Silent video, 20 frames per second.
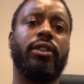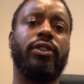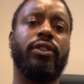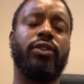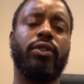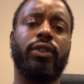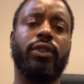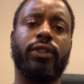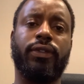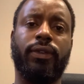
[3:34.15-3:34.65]

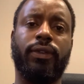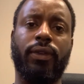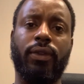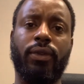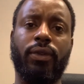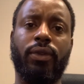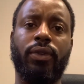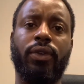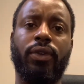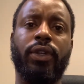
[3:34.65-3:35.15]
George
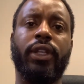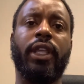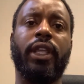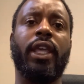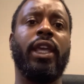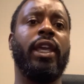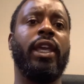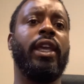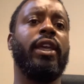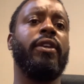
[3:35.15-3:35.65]
Floyd
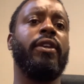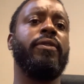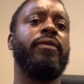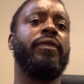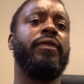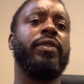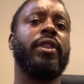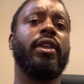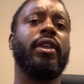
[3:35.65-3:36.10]
and